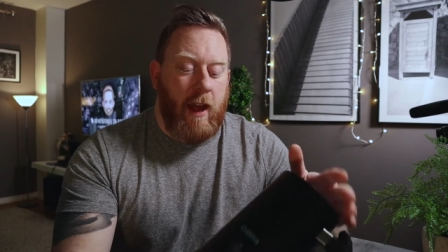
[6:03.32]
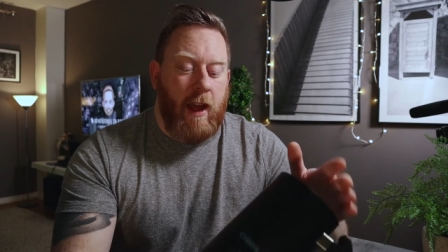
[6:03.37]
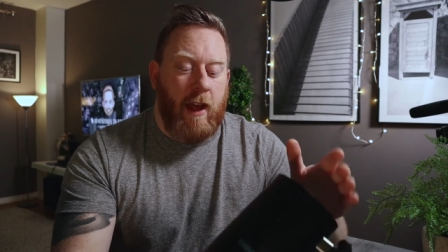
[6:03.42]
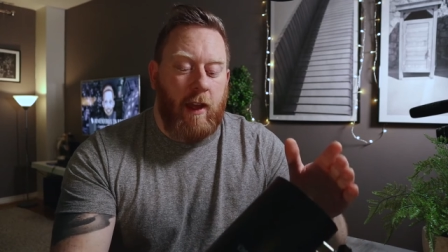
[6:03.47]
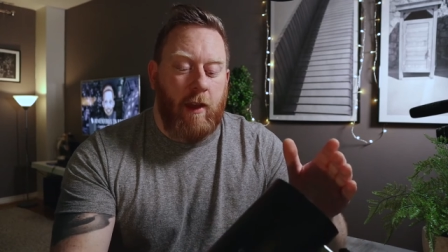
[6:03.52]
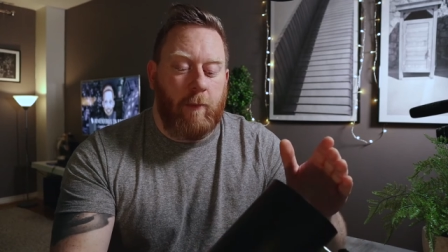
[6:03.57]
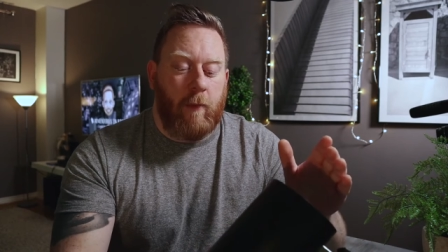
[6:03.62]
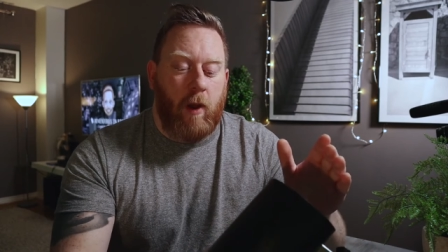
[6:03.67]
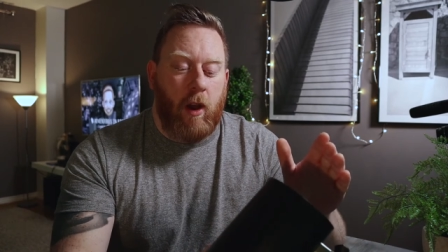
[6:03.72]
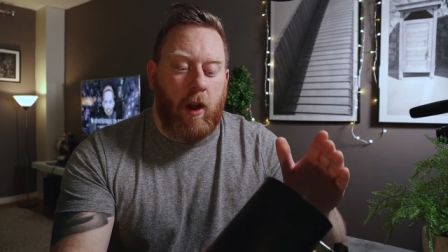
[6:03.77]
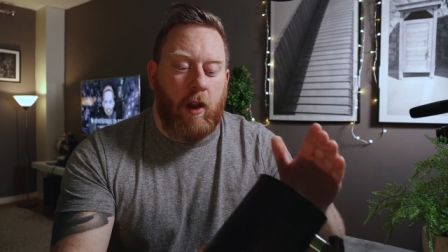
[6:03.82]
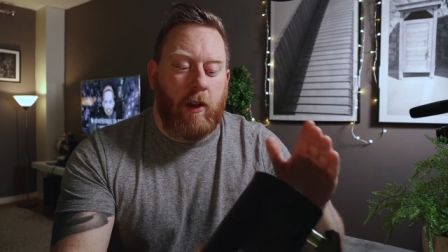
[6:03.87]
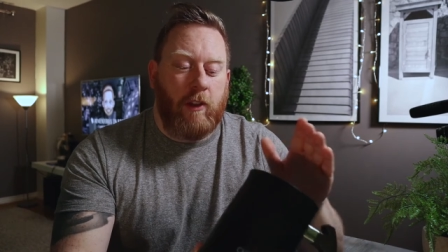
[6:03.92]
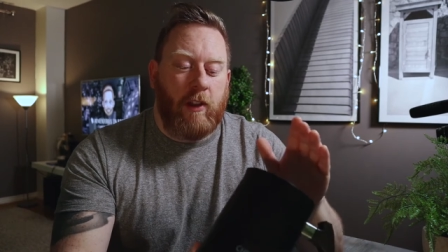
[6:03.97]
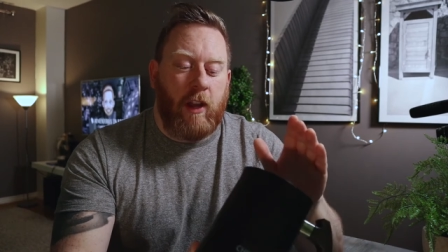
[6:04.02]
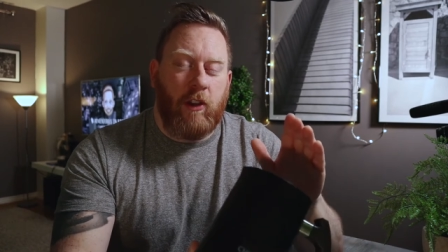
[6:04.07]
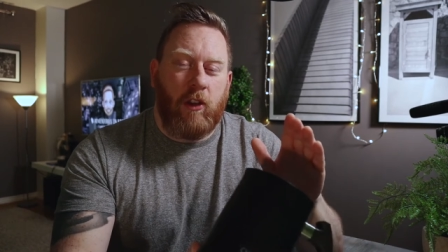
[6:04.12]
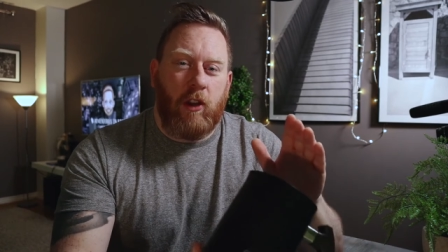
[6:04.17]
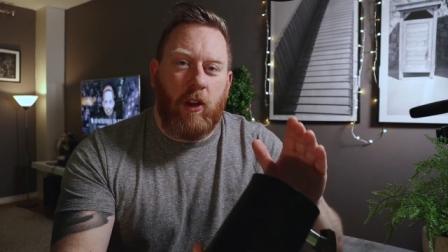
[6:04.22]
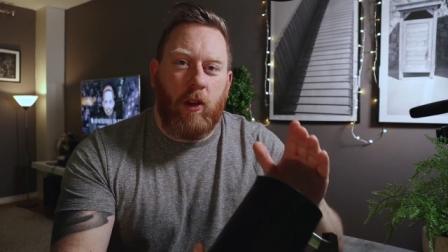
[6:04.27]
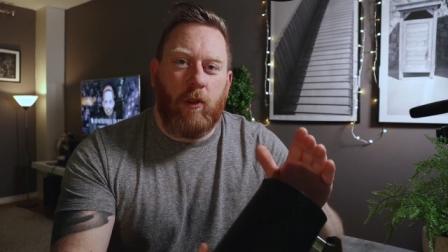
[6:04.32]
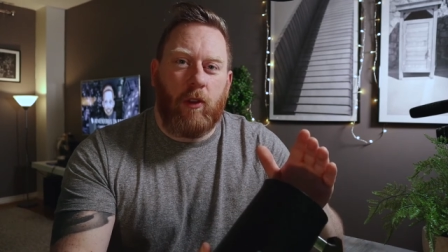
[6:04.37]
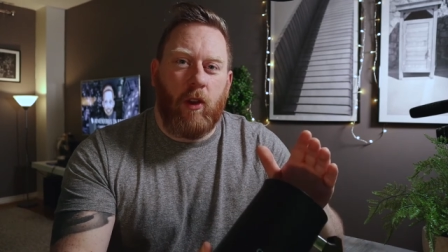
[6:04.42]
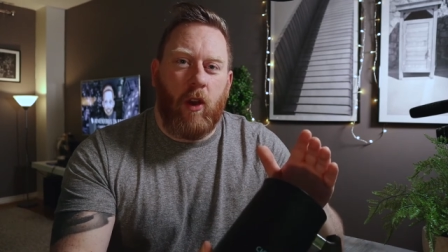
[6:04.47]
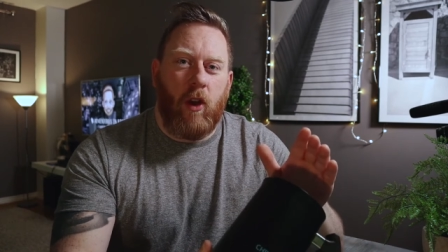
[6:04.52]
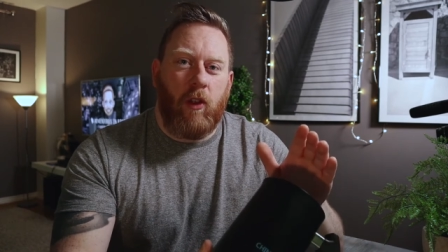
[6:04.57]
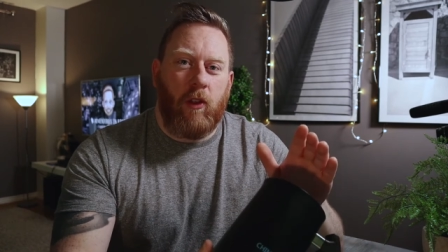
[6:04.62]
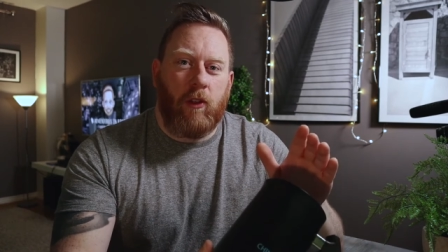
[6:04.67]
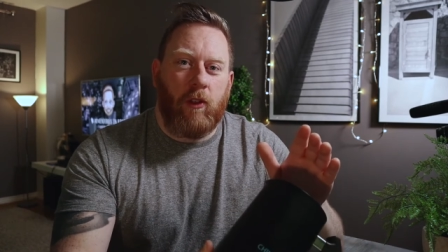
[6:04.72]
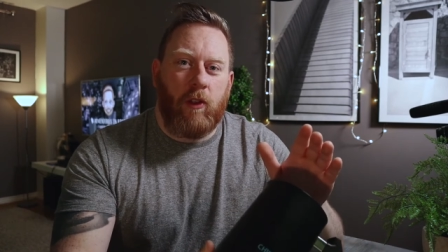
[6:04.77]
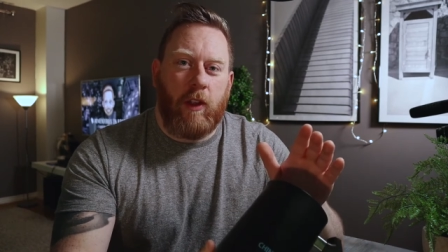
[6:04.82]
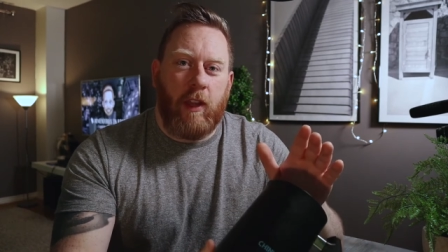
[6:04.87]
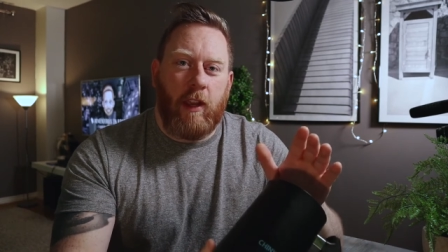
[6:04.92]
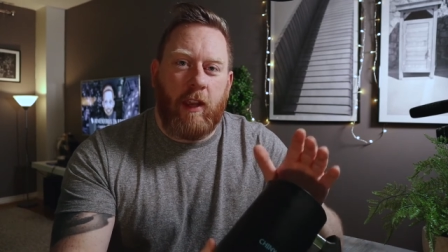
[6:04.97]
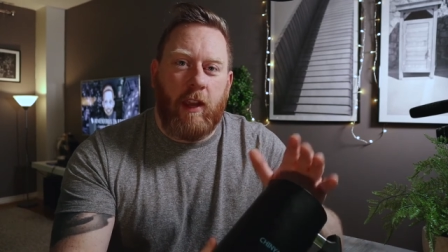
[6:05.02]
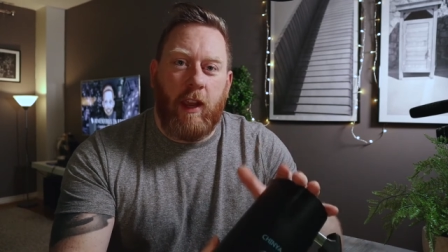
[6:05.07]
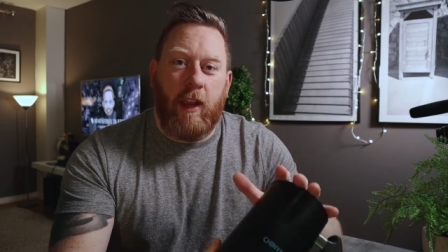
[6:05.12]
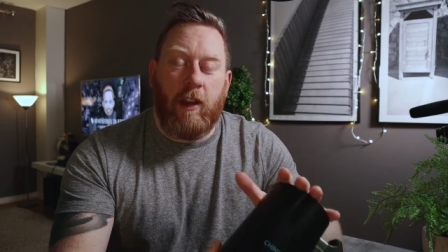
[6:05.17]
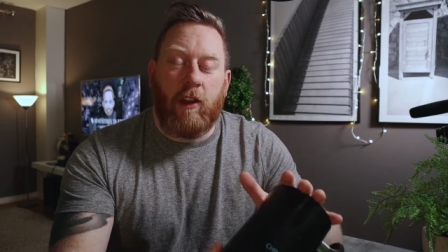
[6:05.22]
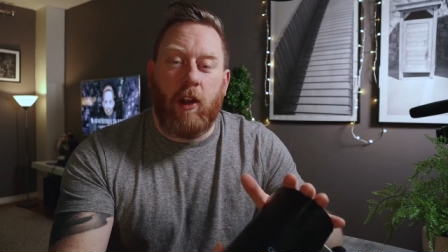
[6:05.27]
Um, I tend to use it on the
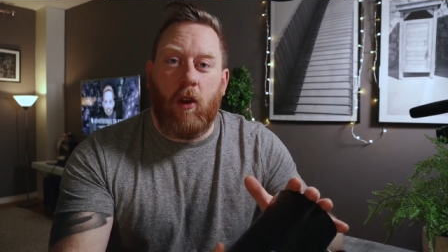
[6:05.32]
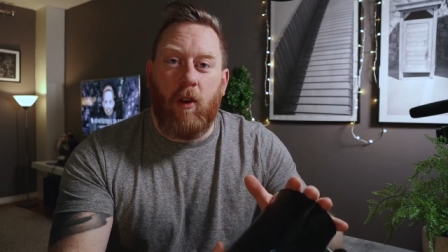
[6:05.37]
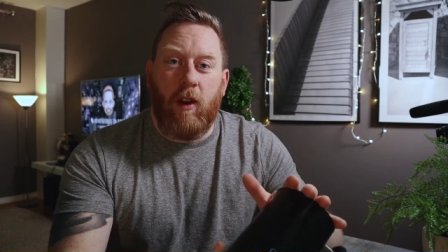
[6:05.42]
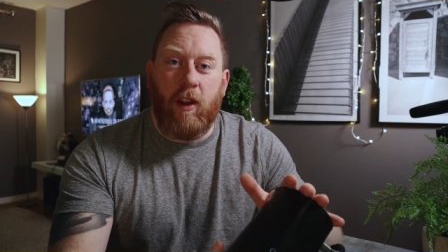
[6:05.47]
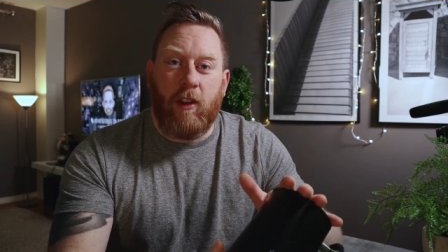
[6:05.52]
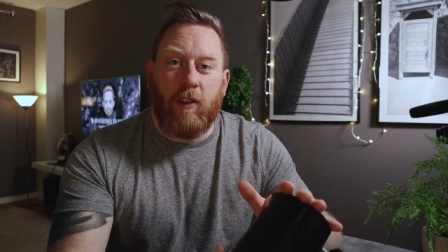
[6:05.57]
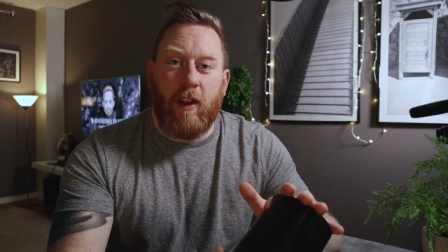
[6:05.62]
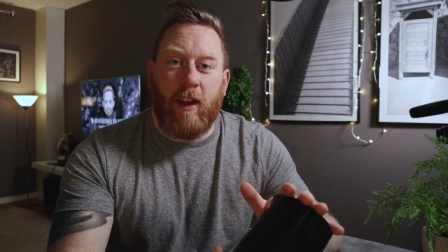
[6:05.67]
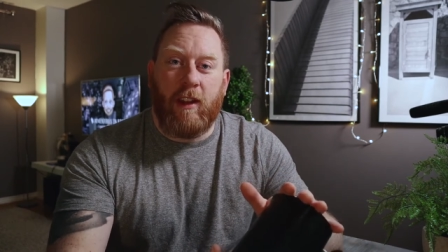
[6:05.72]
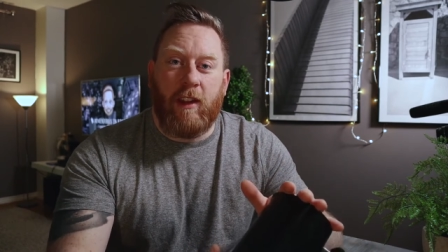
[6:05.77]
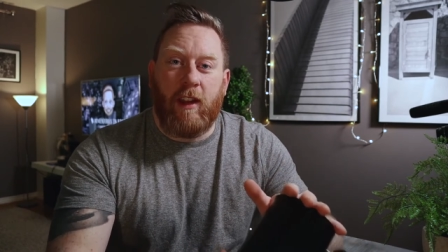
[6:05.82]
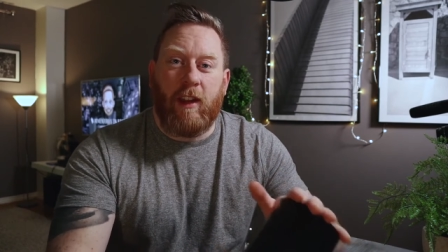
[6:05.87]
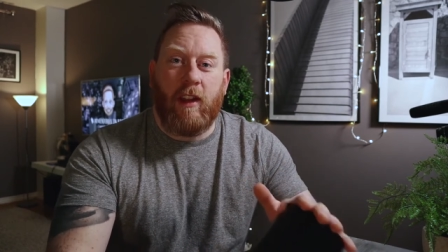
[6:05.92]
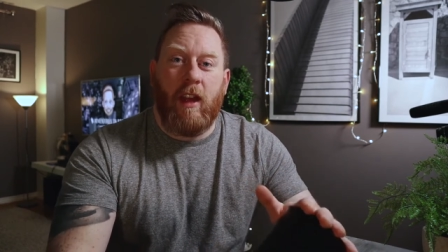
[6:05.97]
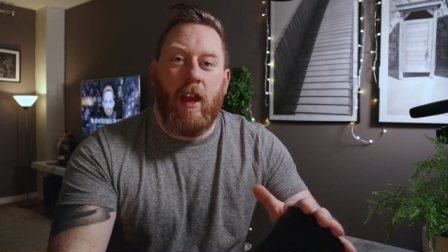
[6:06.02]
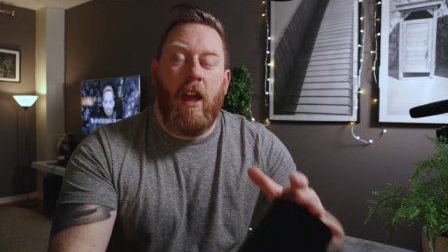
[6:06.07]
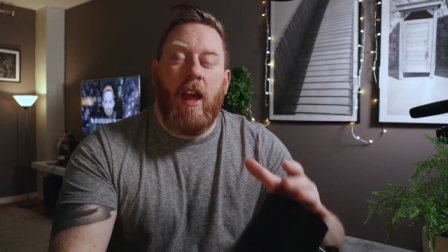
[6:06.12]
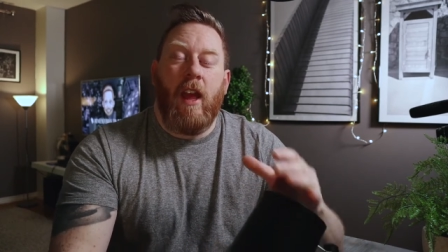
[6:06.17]
heat only setting.